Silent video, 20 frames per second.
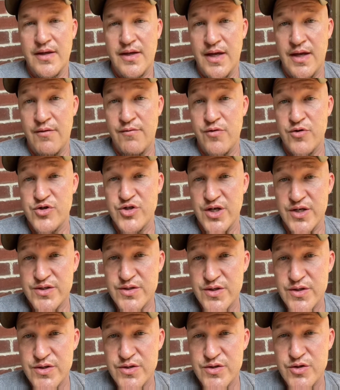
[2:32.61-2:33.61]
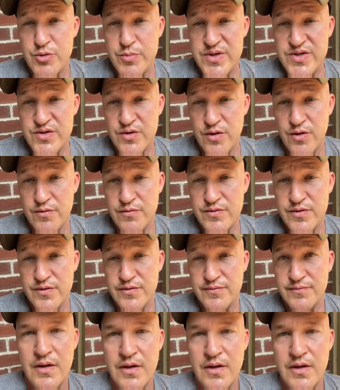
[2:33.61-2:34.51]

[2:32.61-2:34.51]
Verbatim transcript: and for justice to be served.